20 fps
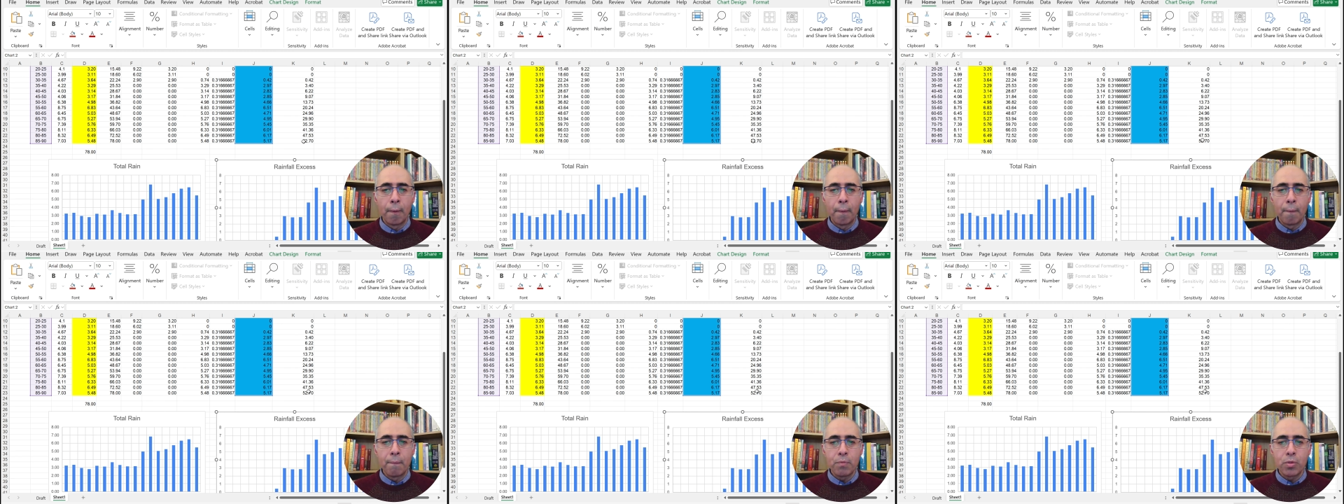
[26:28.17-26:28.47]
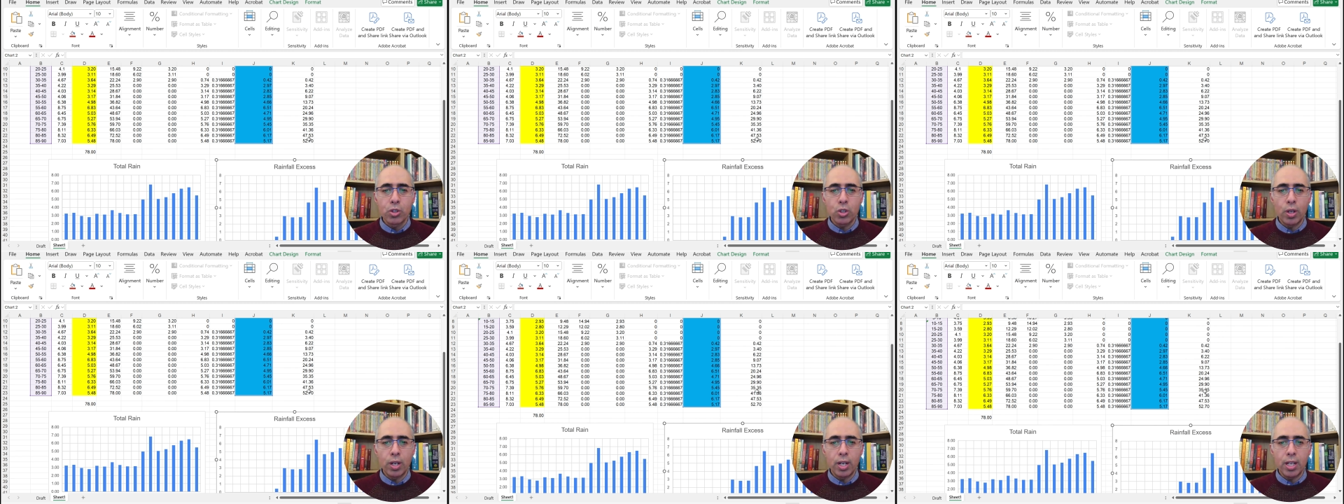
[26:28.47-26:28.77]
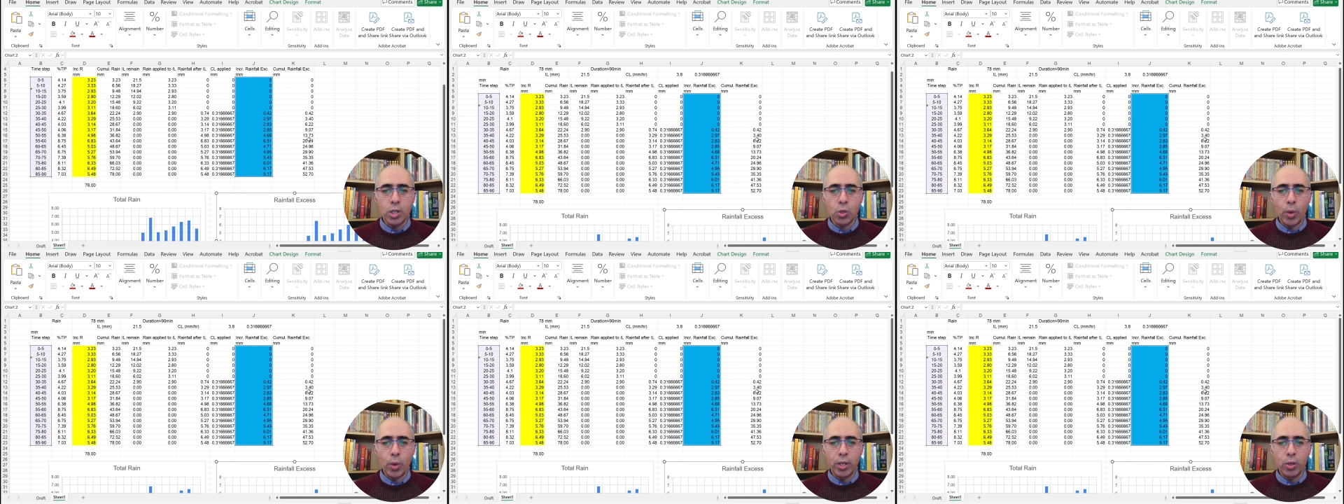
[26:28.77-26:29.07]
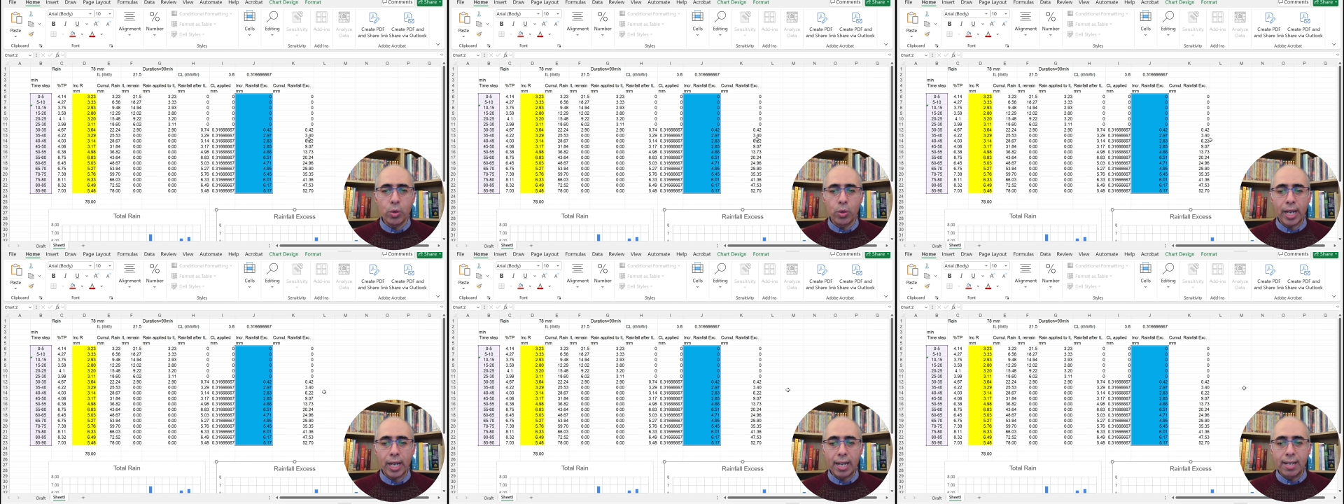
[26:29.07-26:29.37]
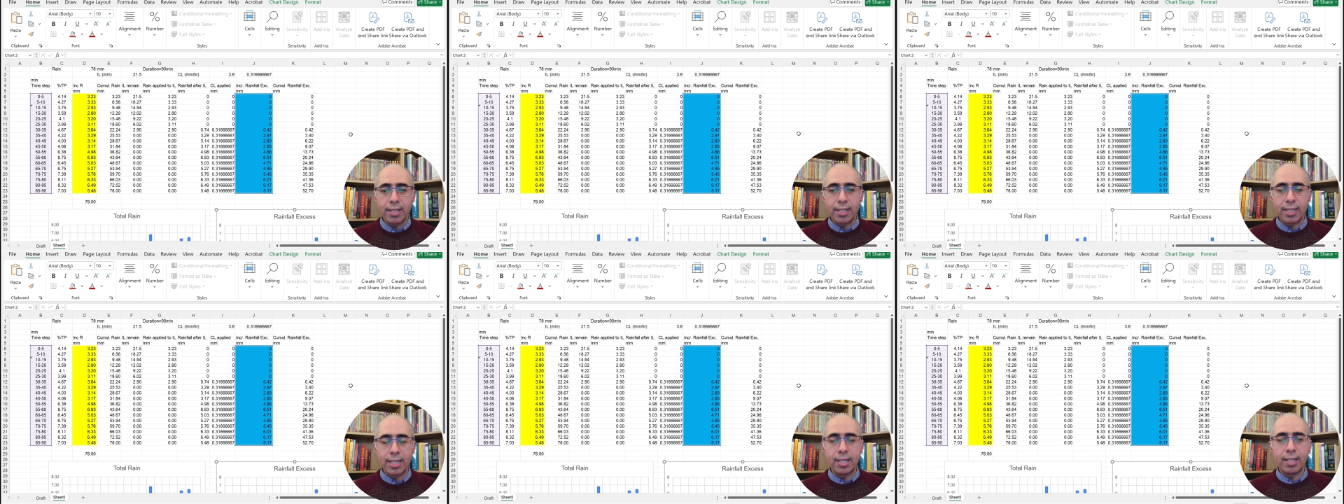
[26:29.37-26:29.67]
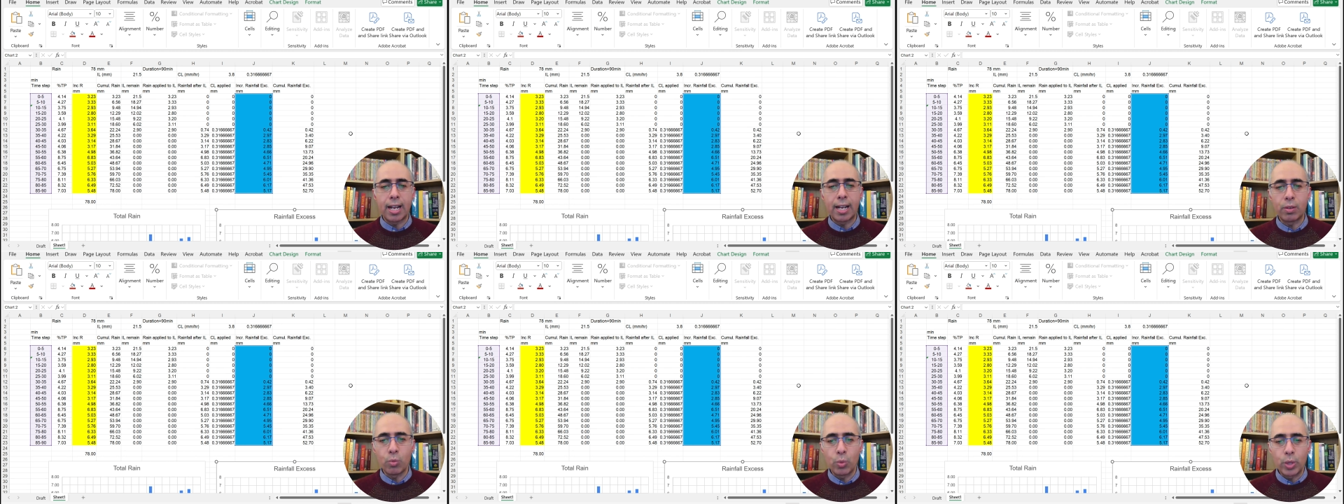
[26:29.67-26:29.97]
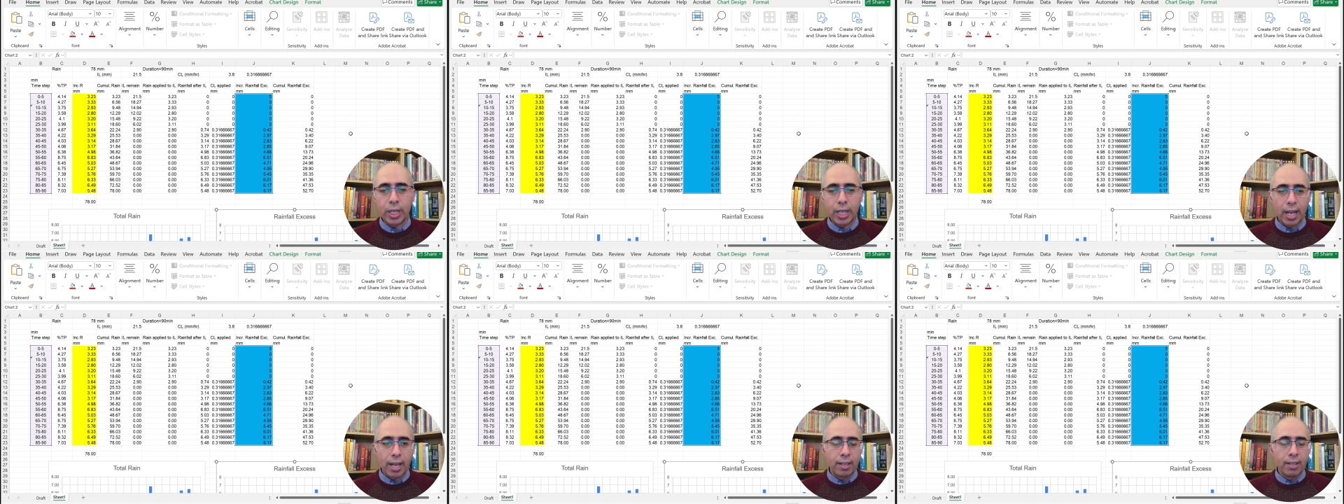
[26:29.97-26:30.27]
So in this way, you can see that we
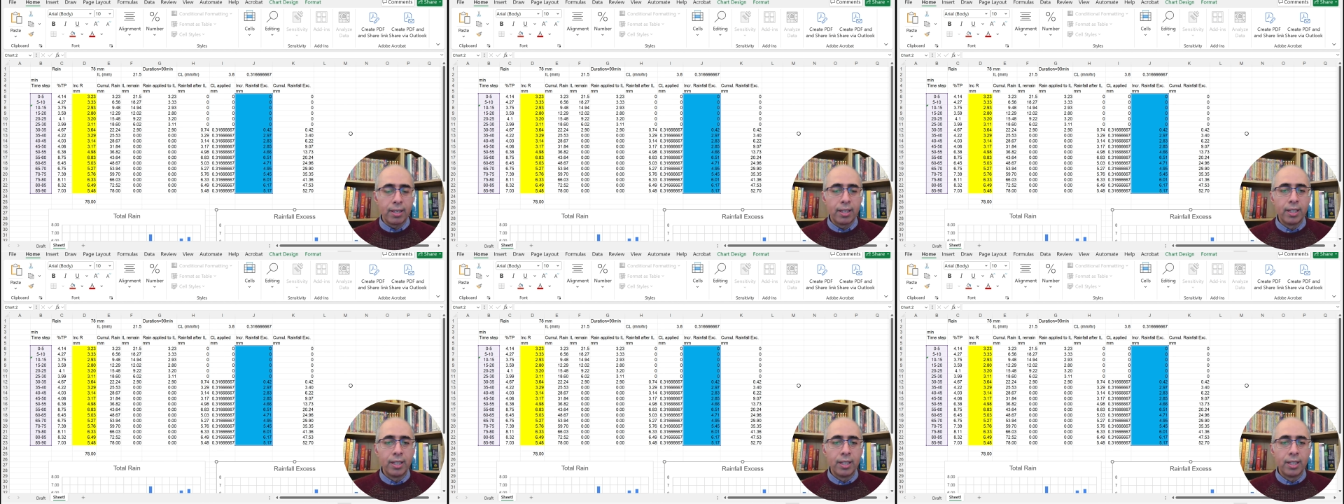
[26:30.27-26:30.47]
can